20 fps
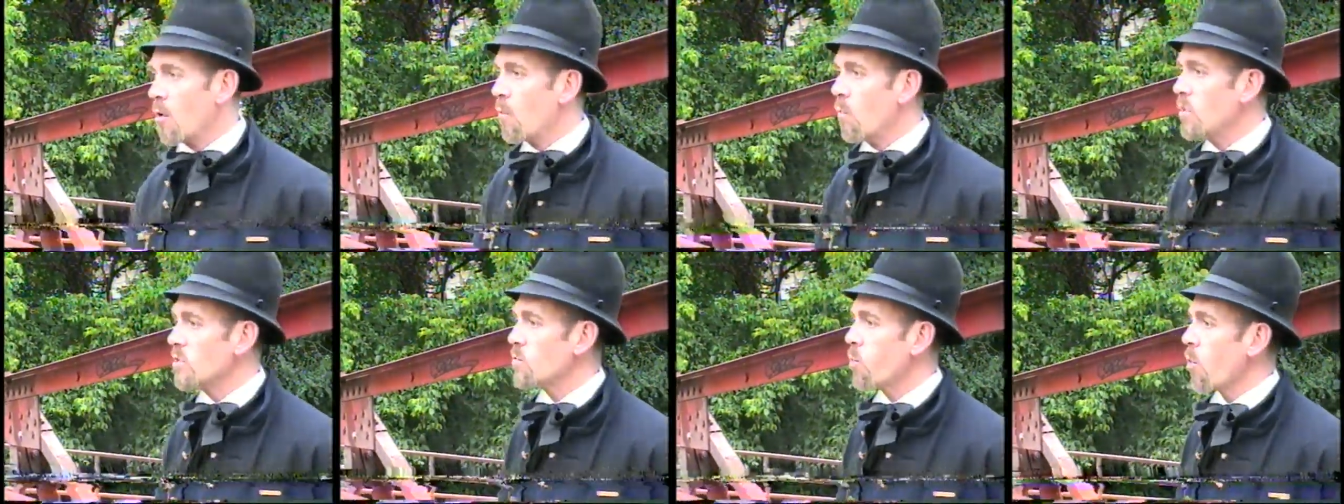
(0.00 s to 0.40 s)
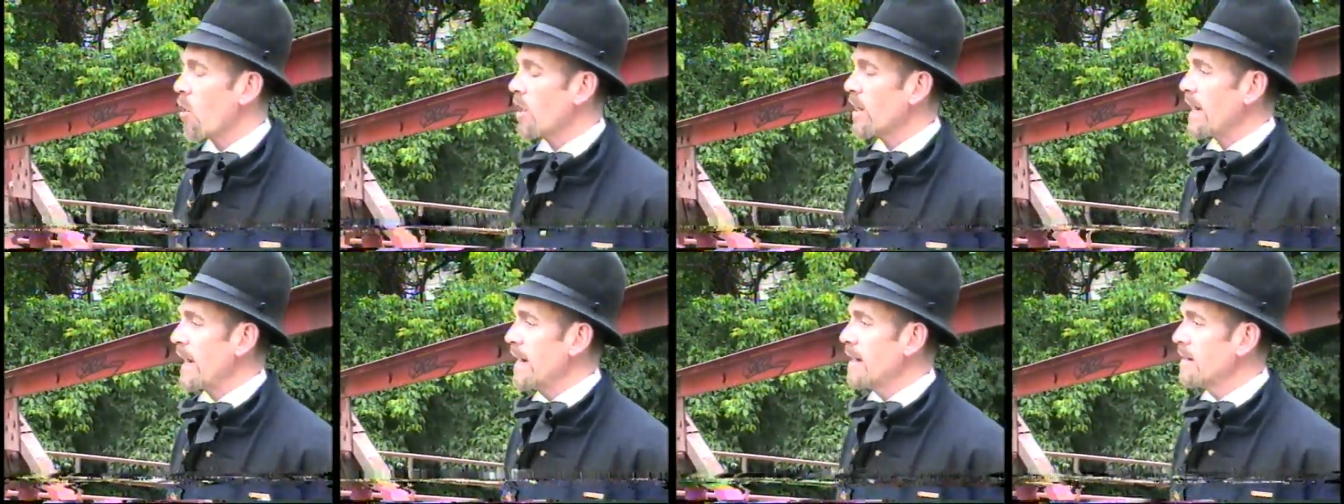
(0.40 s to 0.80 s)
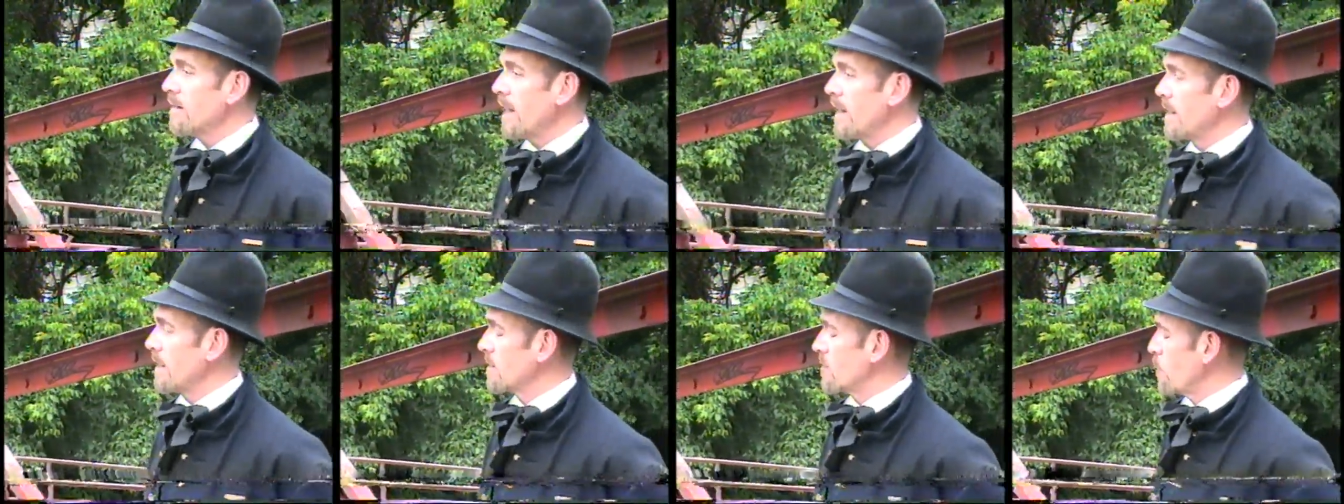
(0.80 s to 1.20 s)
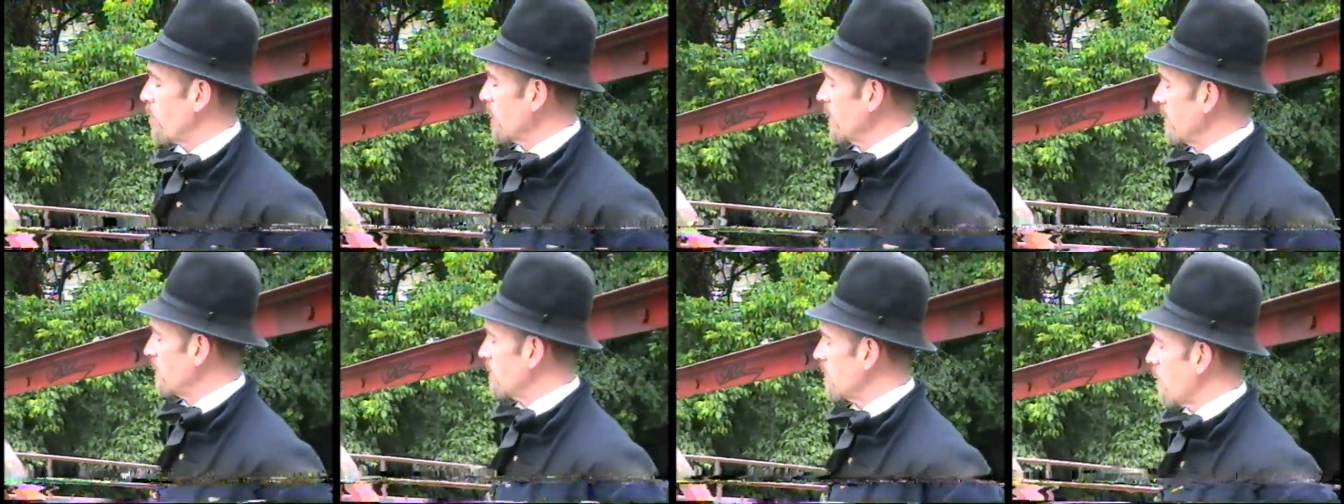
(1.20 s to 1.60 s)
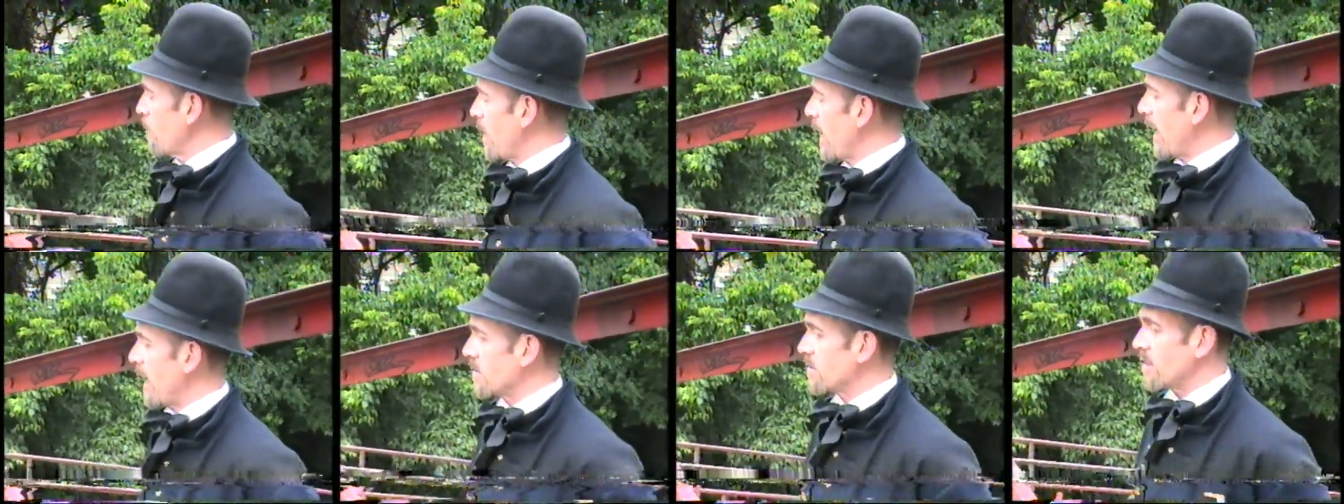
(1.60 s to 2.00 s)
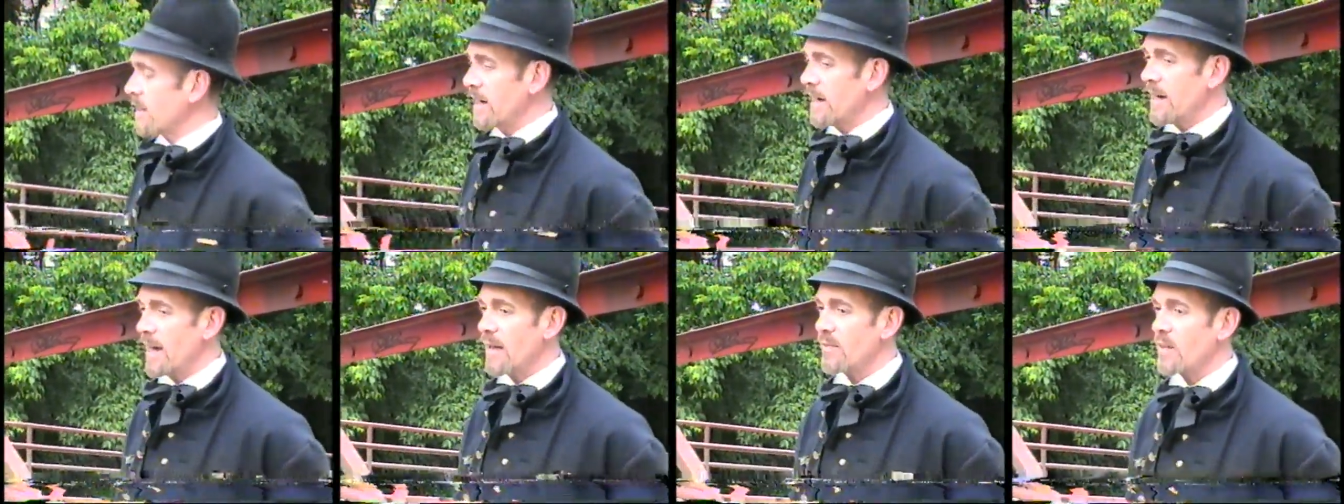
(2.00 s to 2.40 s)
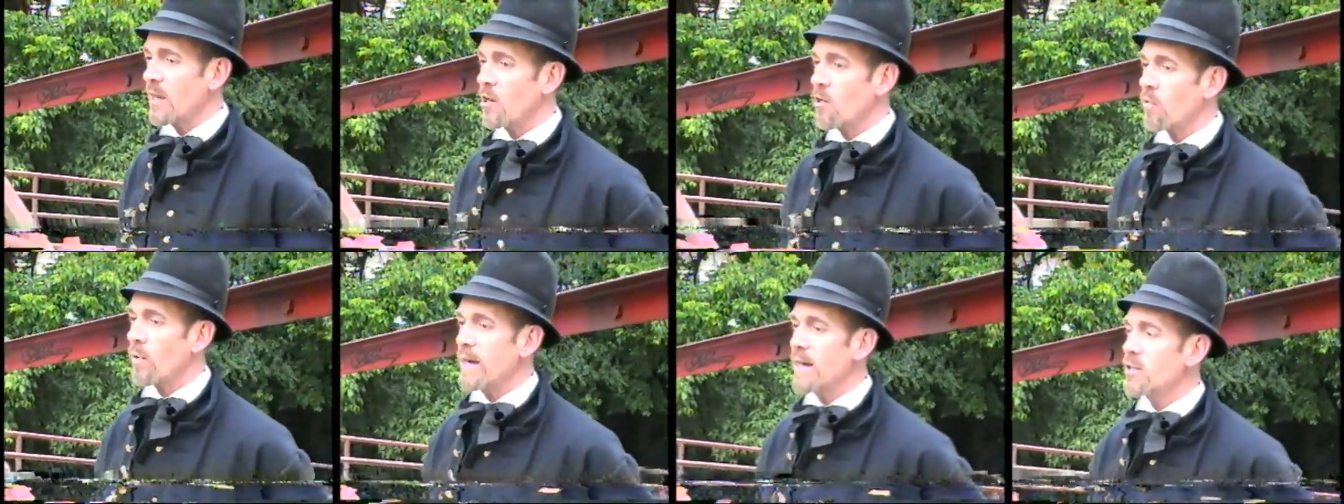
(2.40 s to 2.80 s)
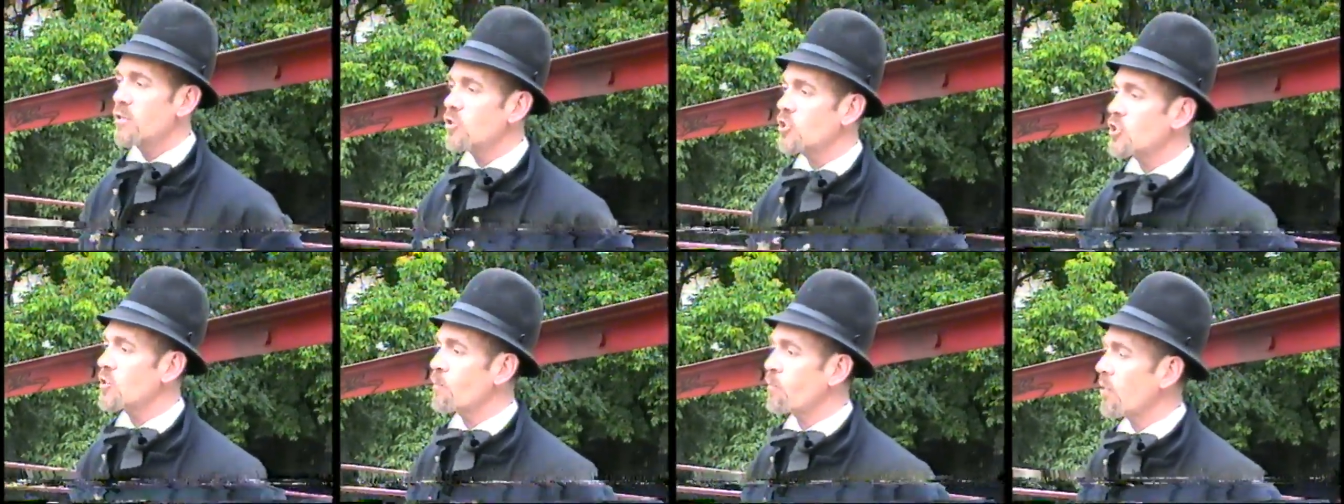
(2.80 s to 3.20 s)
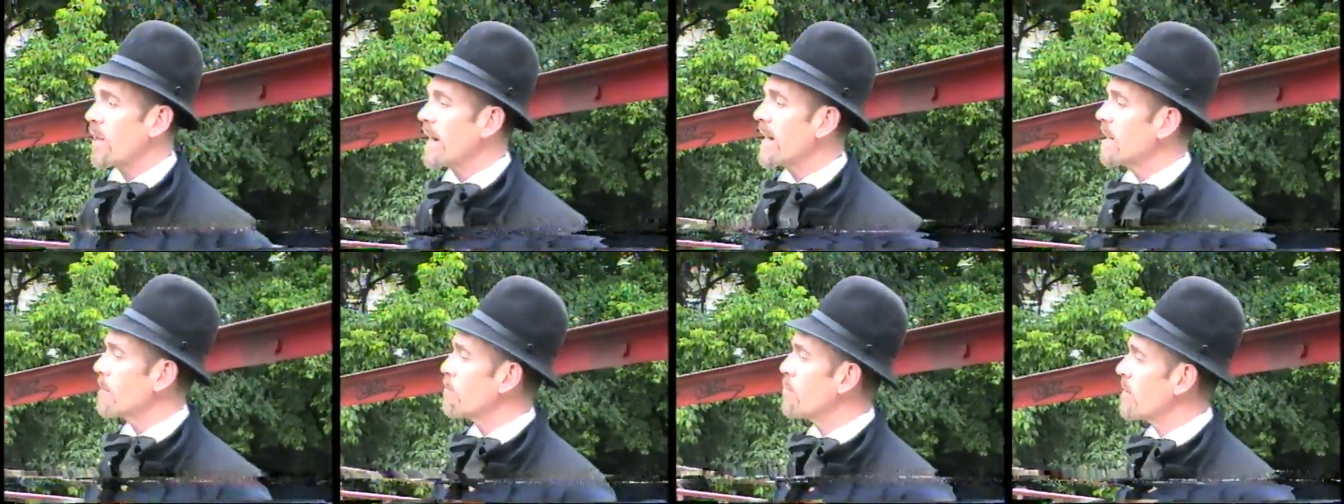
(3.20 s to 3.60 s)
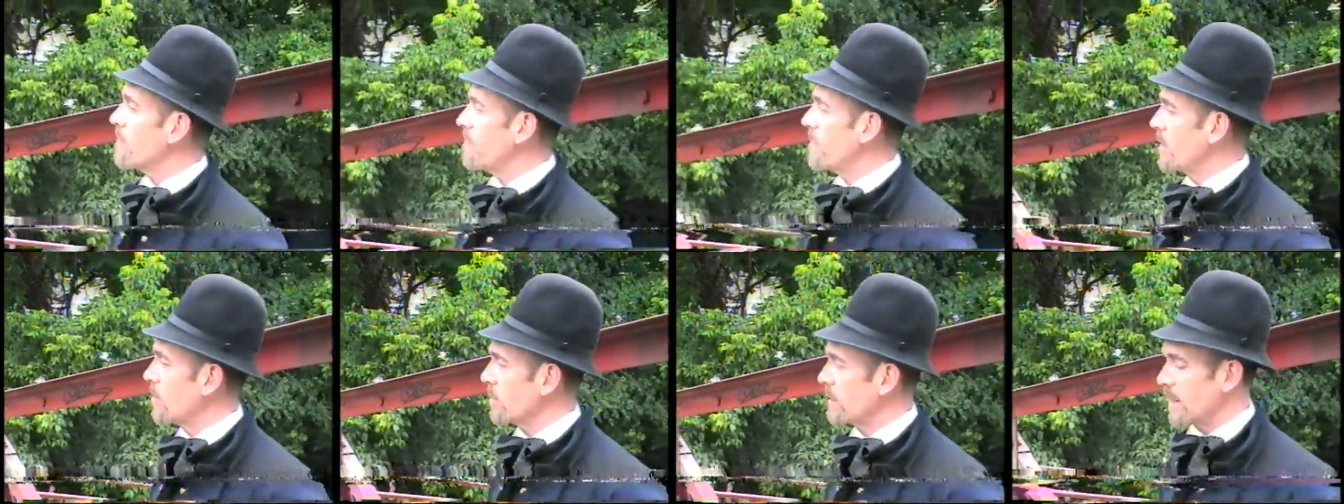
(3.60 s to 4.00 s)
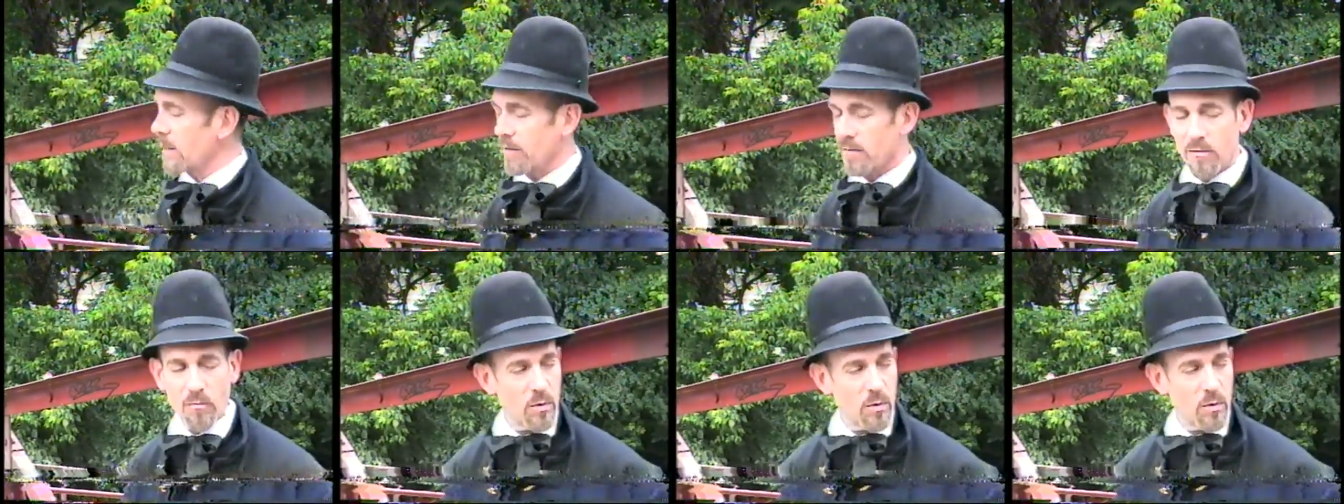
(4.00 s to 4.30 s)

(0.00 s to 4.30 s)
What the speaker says: was working in his police capacity at the Green Spring Pavilion,